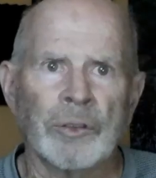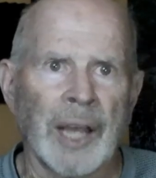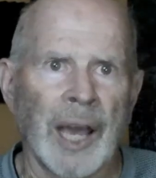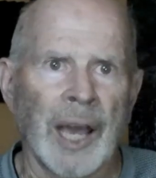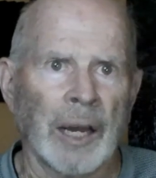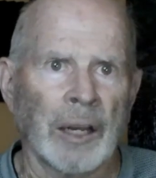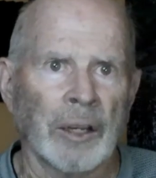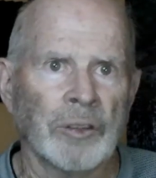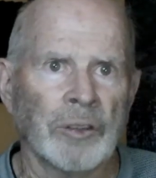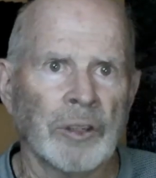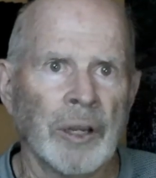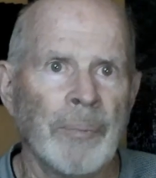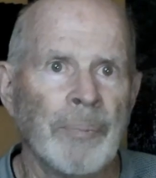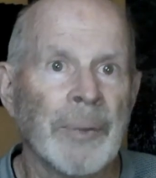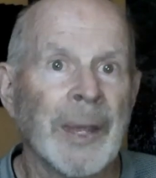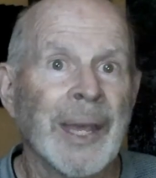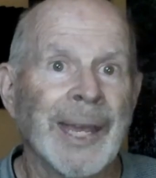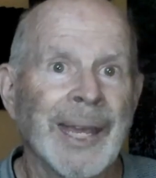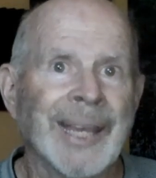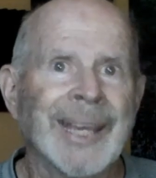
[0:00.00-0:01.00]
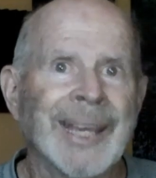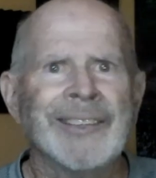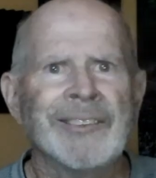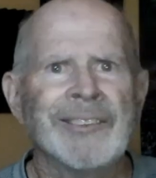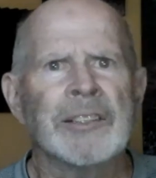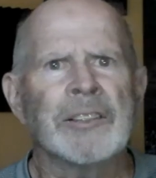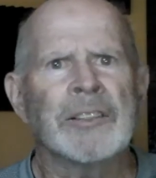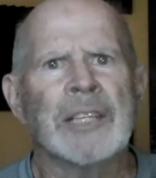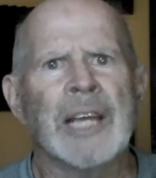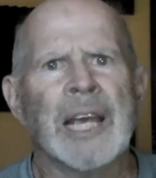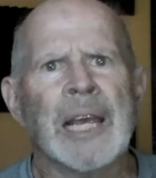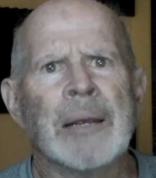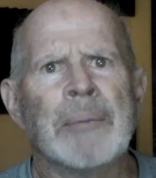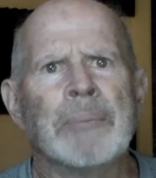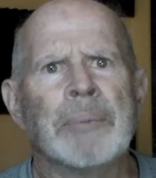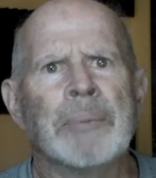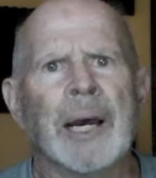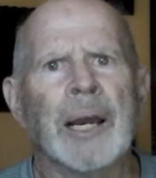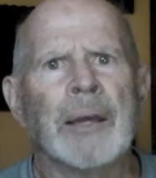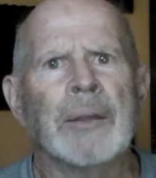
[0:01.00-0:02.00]
galaxy. It gets its
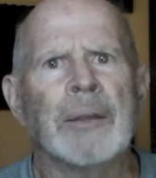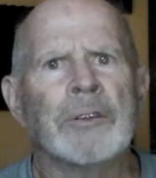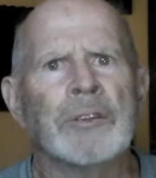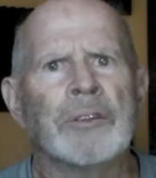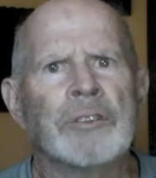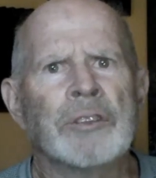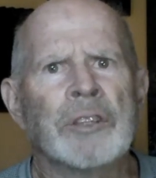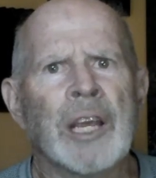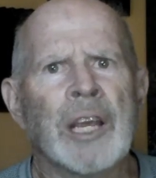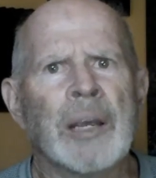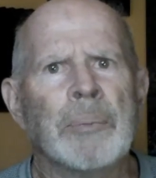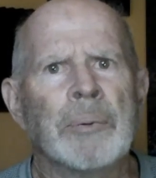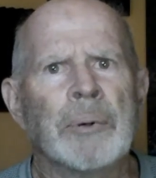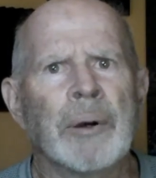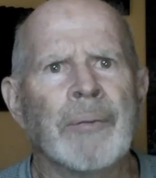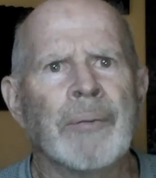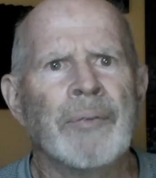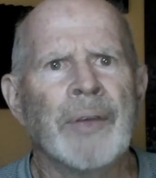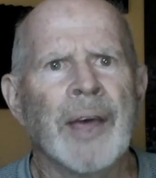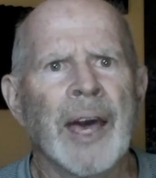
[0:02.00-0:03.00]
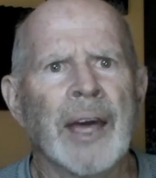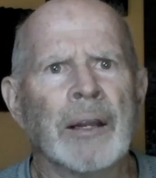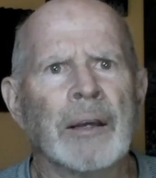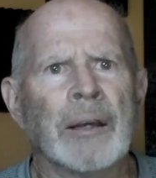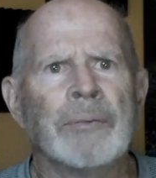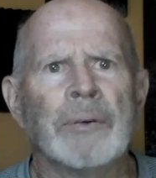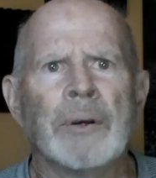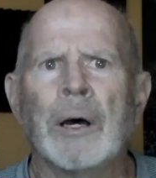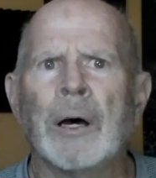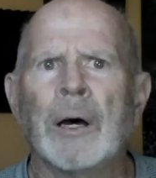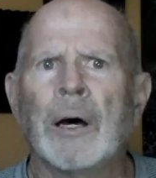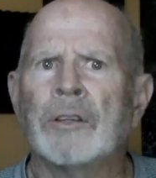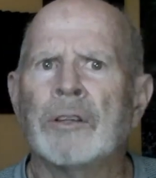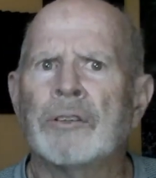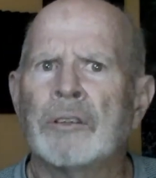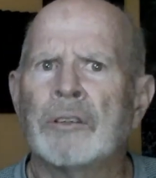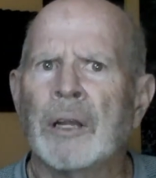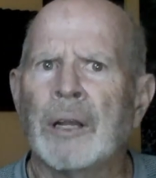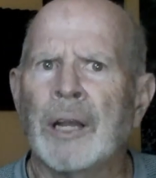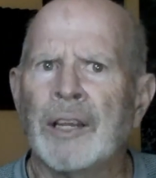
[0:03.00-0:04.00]
name by the shape of that of a
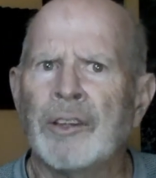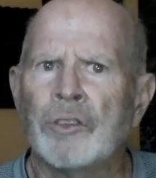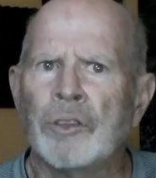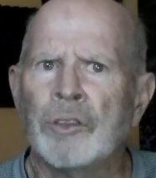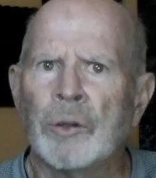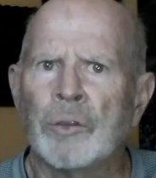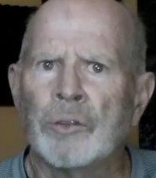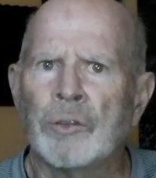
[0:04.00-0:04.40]
celestial